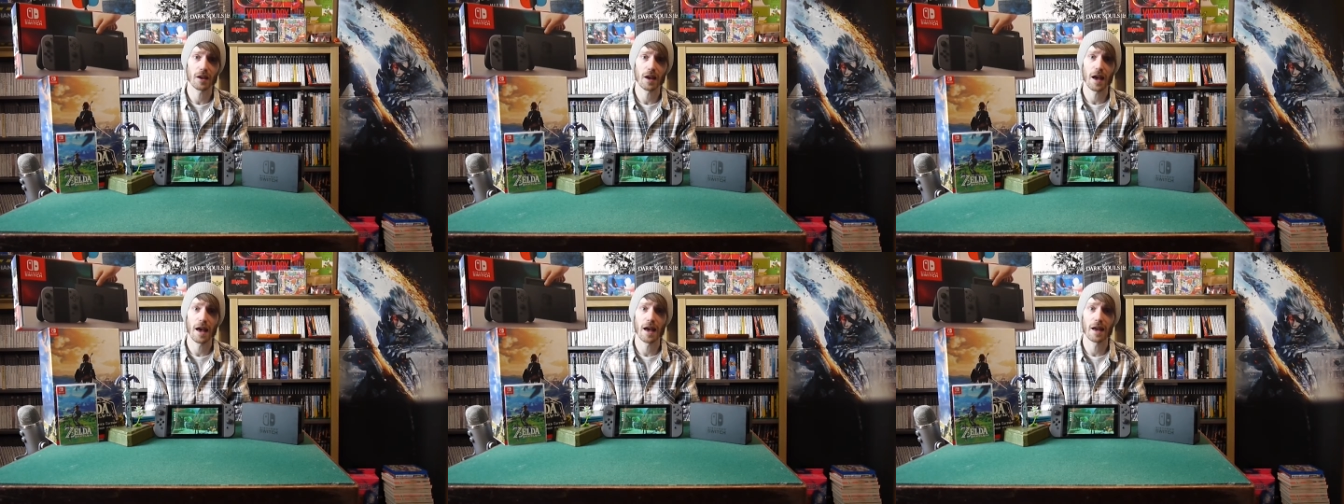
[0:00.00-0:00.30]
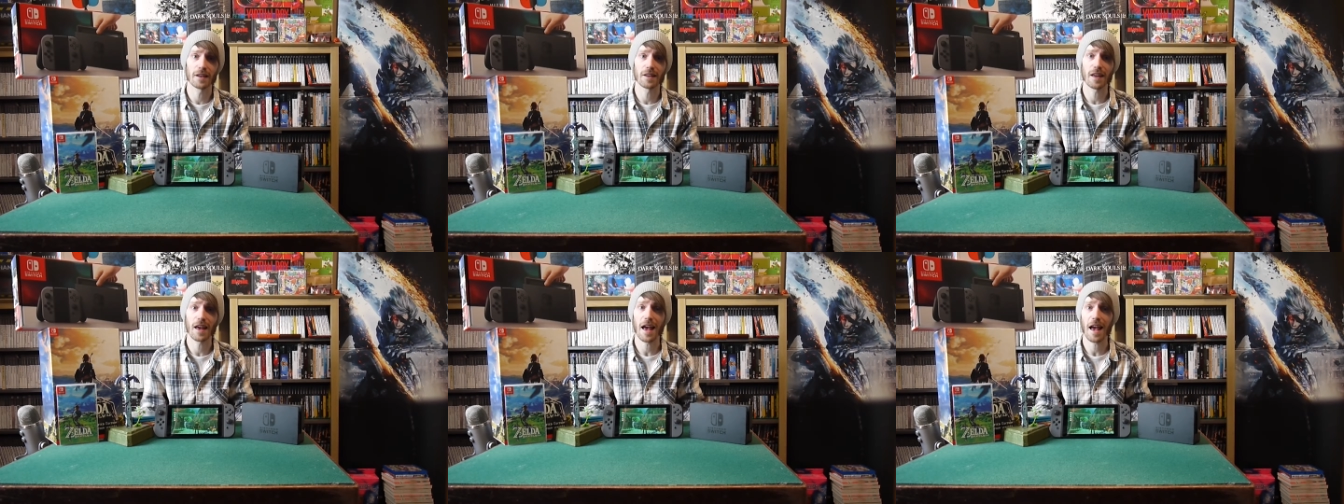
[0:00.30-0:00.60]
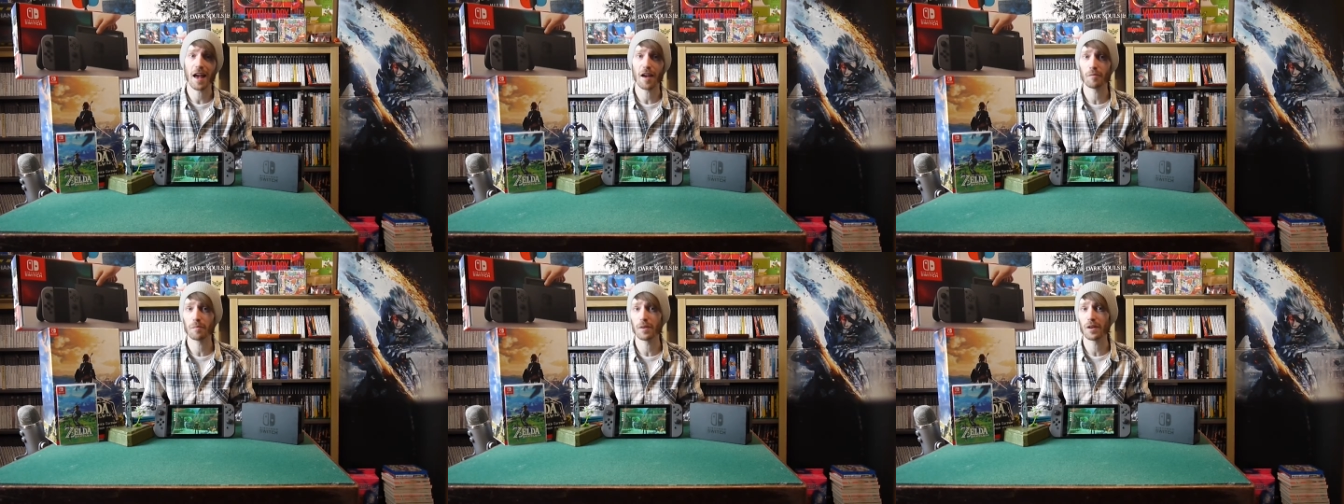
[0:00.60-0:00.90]
and there
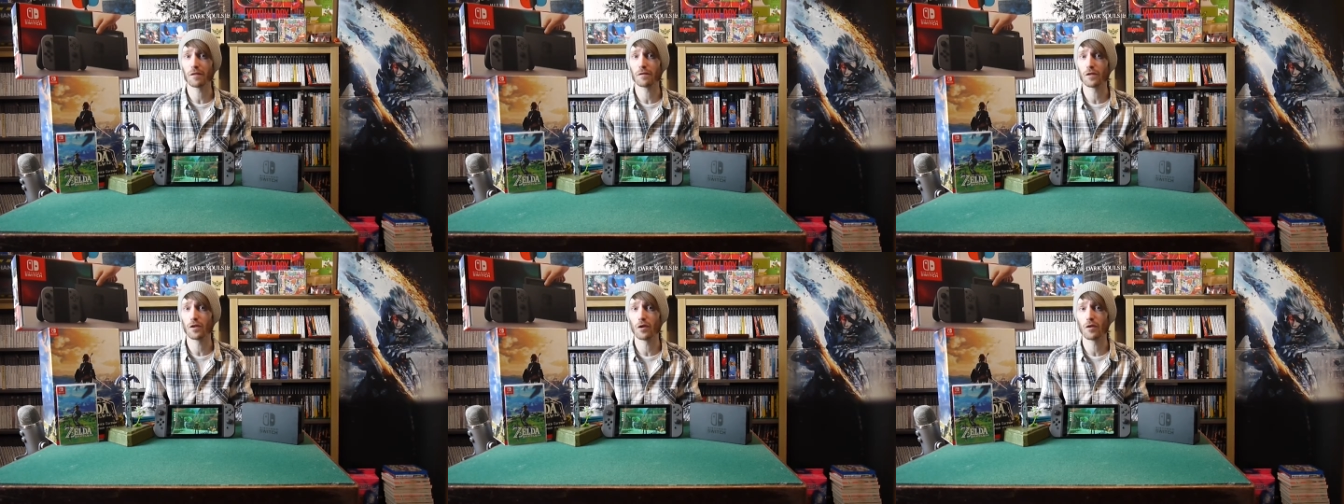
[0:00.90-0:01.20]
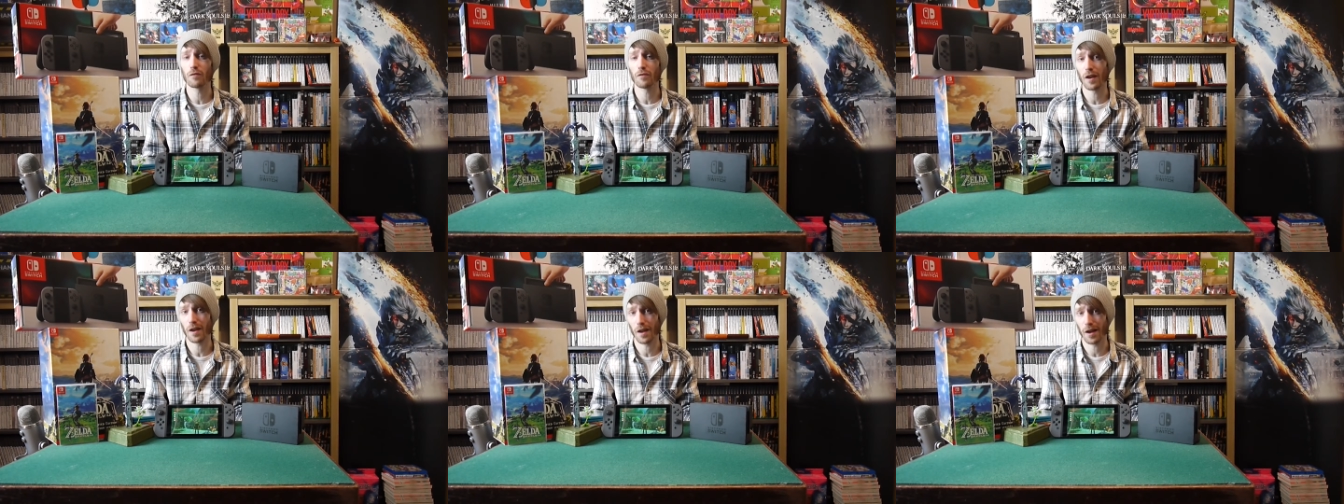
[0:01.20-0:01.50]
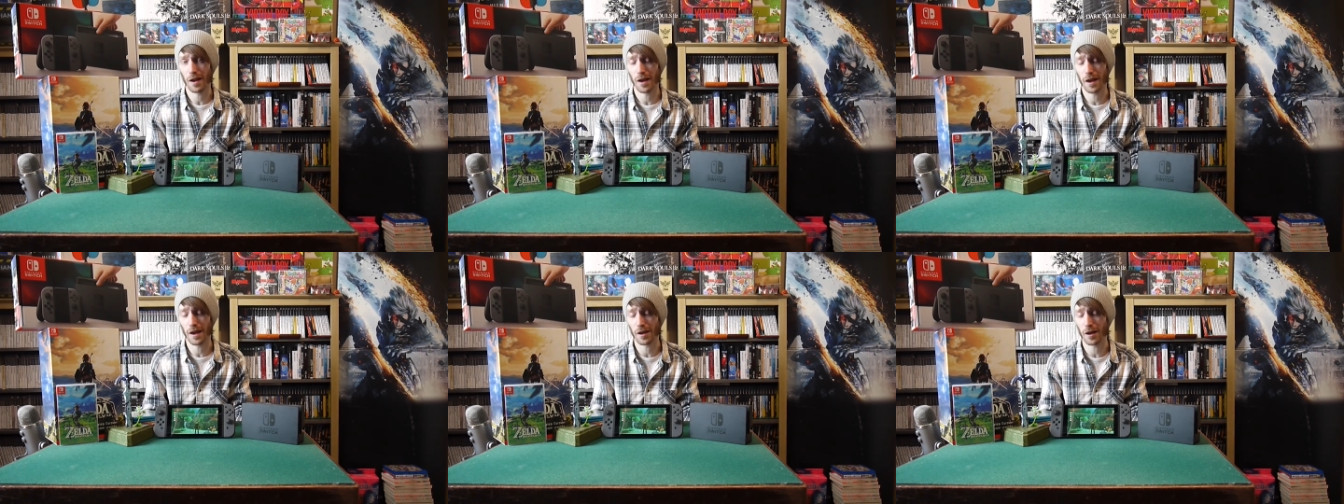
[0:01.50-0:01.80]
have been a few
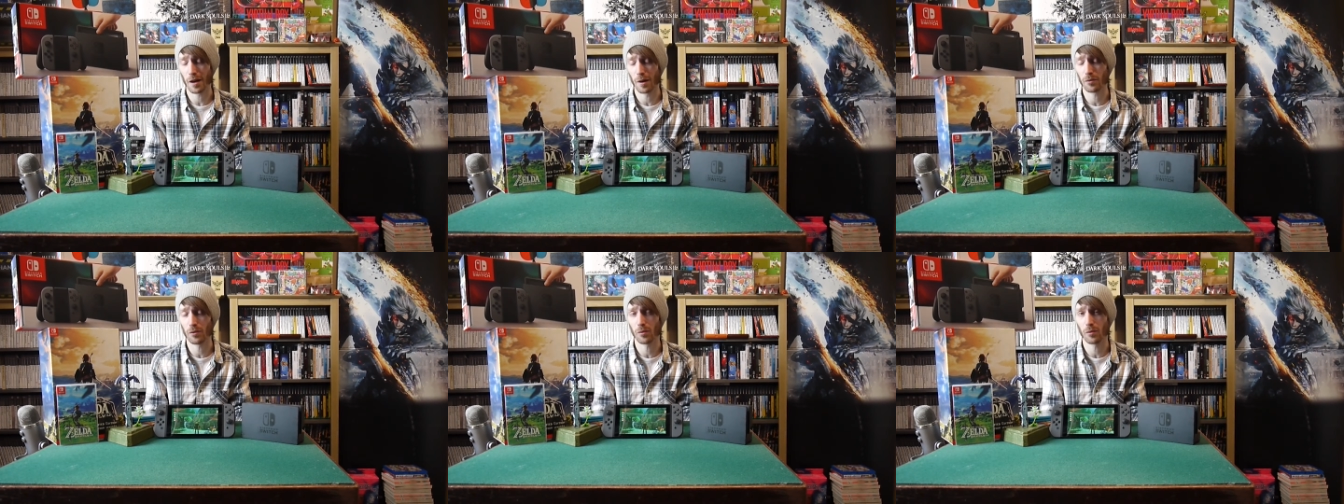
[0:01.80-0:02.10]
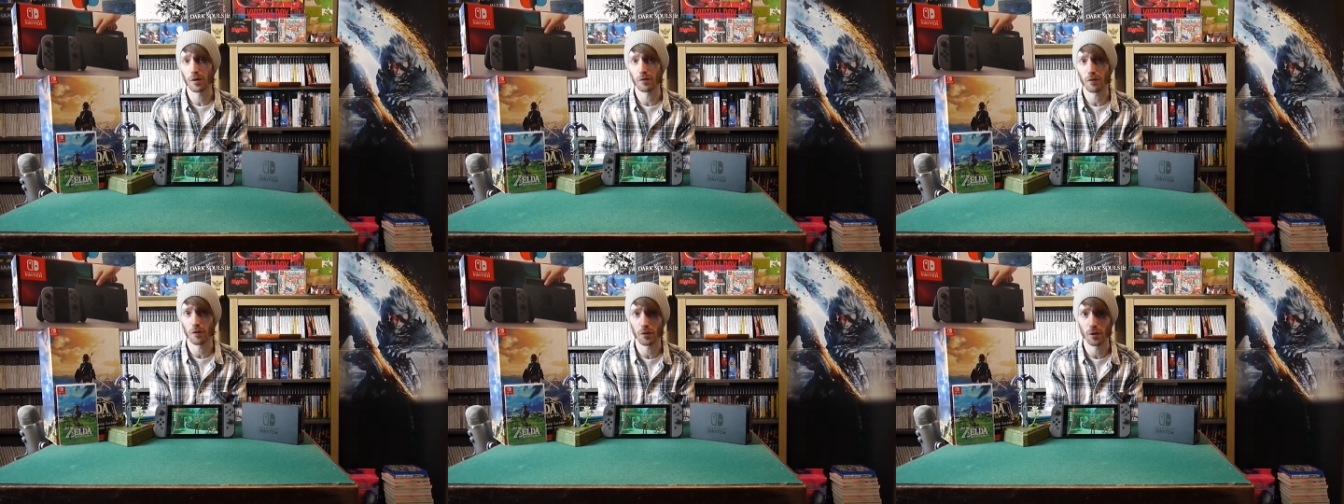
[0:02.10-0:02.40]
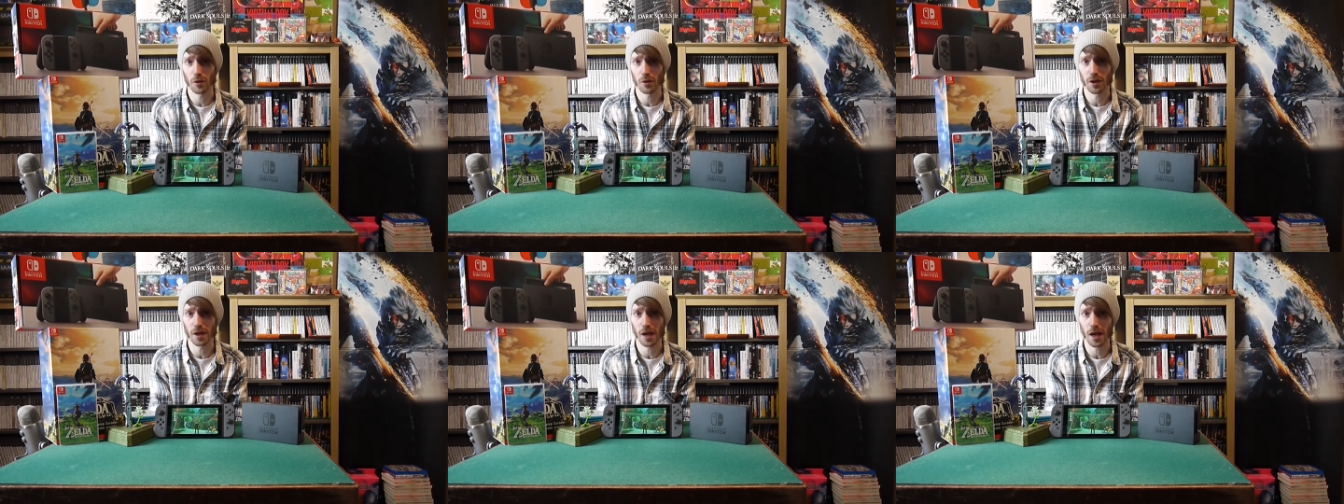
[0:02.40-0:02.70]
hiccups with a
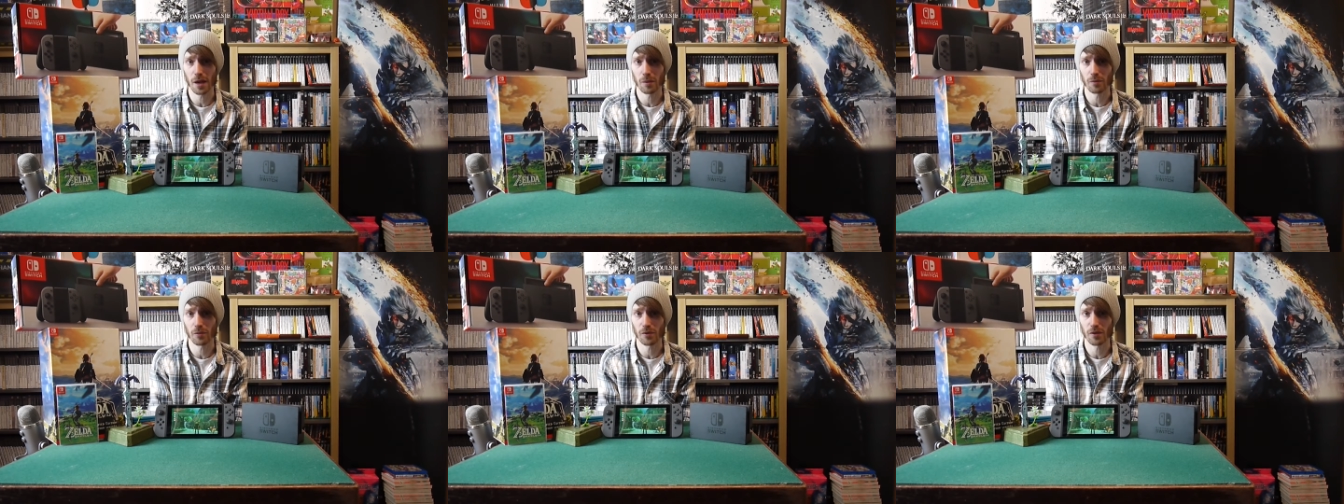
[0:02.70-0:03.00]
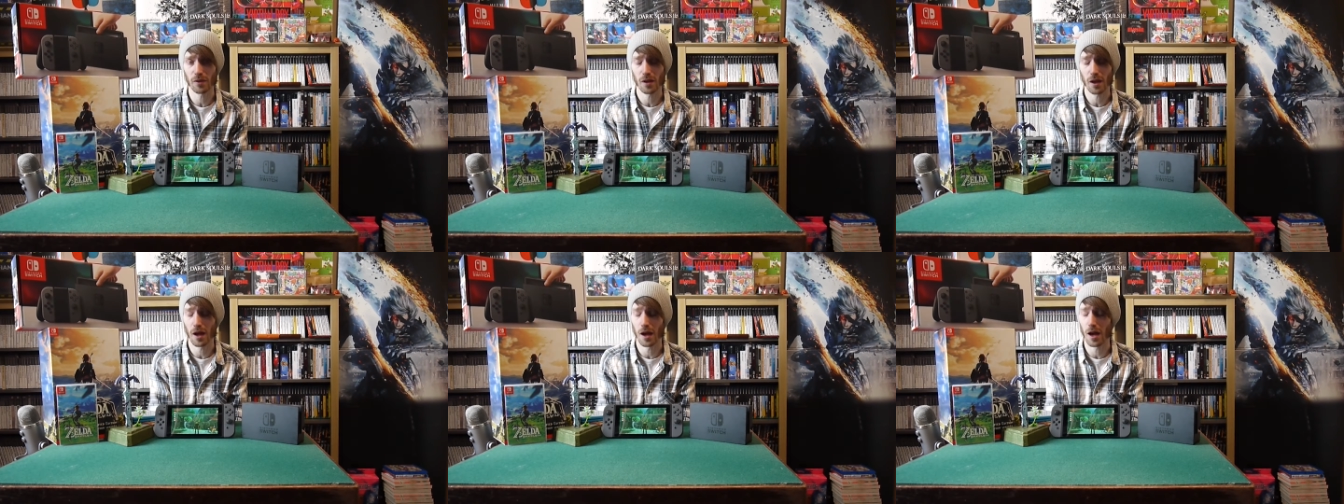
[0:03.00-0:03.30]
few of the games.